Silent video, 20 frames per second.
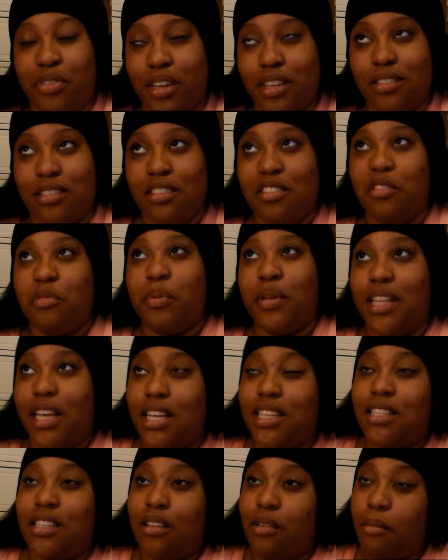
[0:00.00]
offensive, but
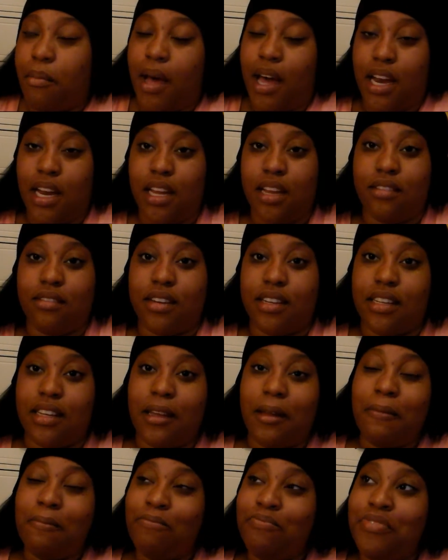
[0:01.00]
that's about it,
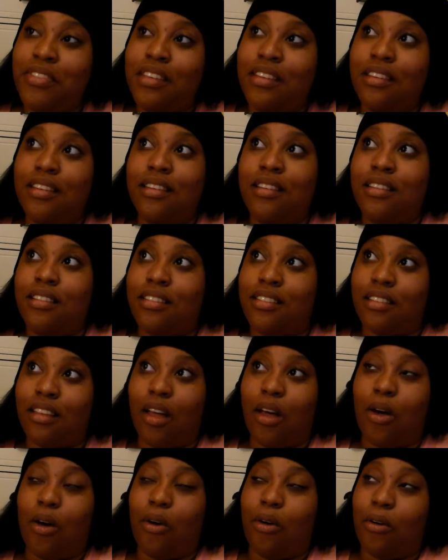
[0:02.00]
really.
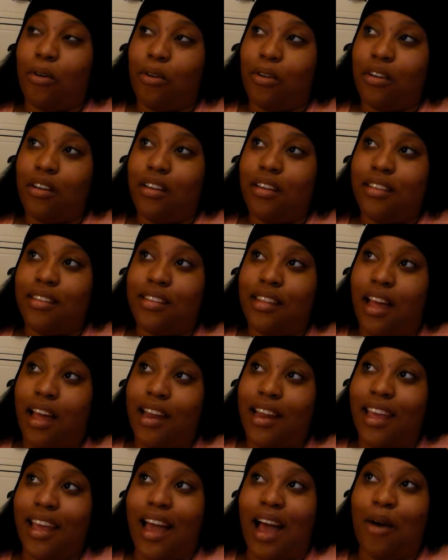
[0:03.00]
So
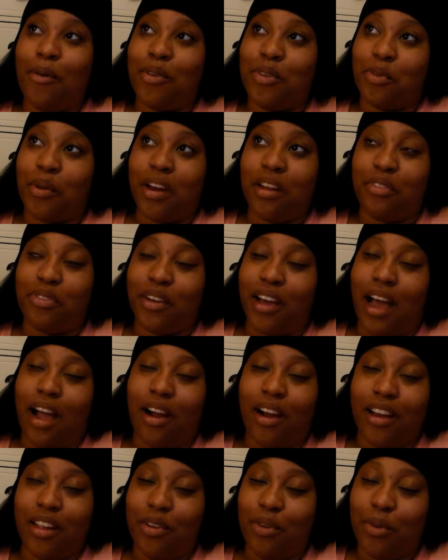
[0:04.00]
Sonny, I
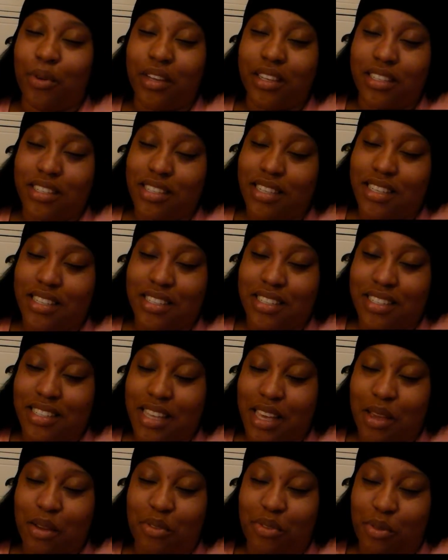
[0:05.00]
already knew his judging
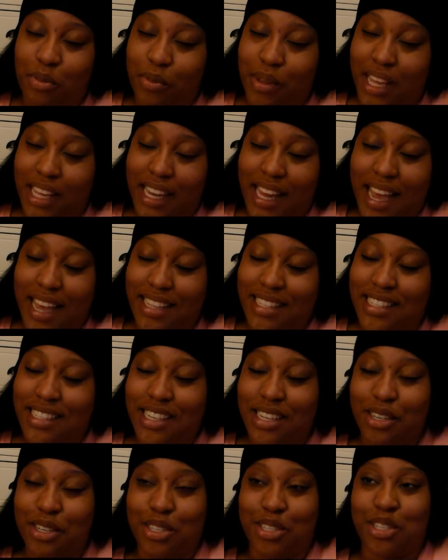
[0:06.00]
scheme from like last
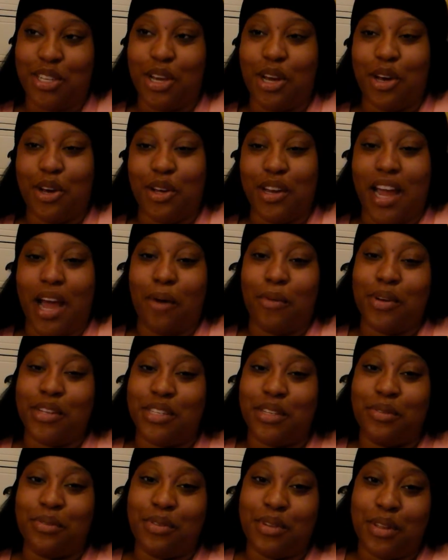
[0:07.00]
year, so that
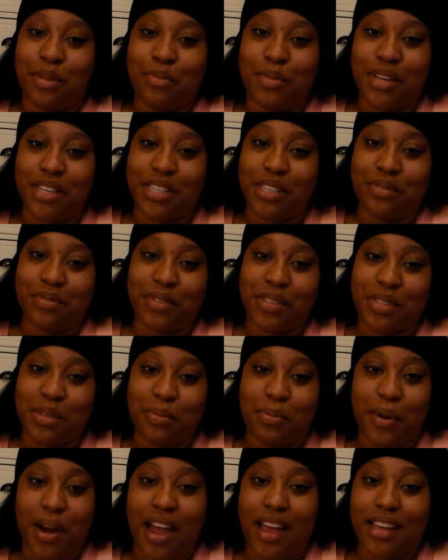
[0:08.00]
wasn't really much of a
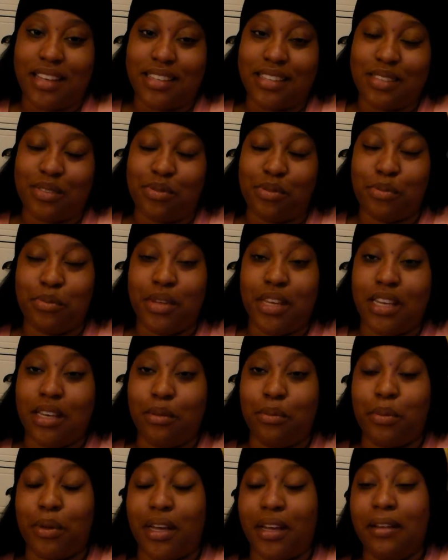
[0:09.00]
surprise for
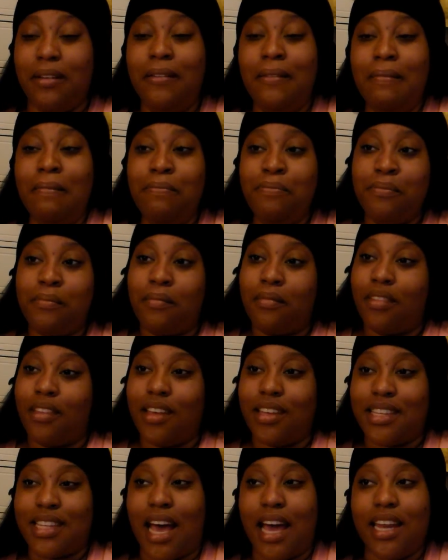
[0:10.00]
me. But
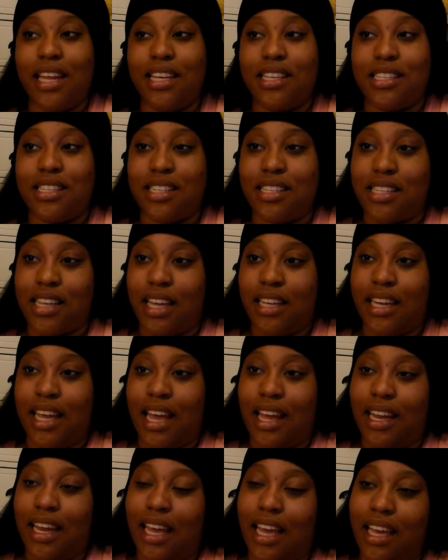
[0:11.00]
Sonny is just like
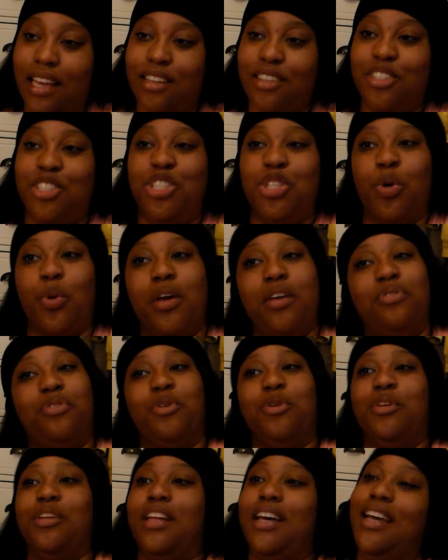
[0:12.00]
that, like
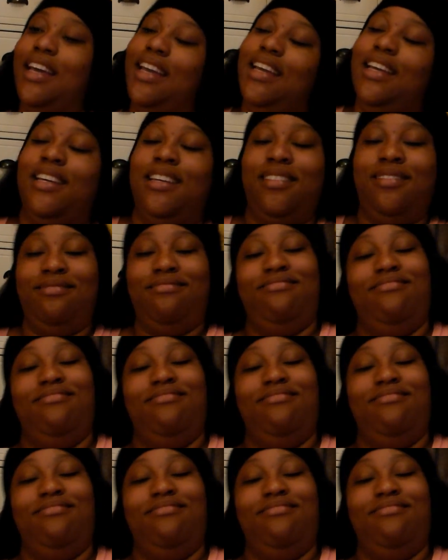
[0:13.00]
joyful, like